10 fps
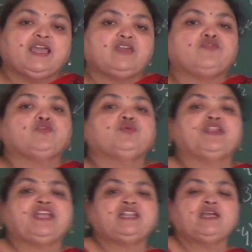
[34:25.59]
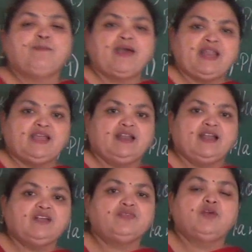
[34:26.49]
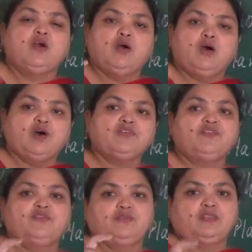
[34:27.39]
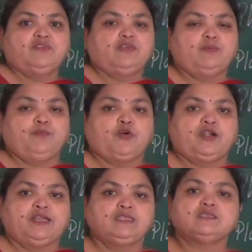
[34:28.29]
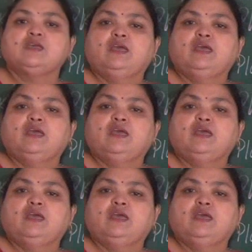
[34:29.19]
If you read the paragraph of the importance,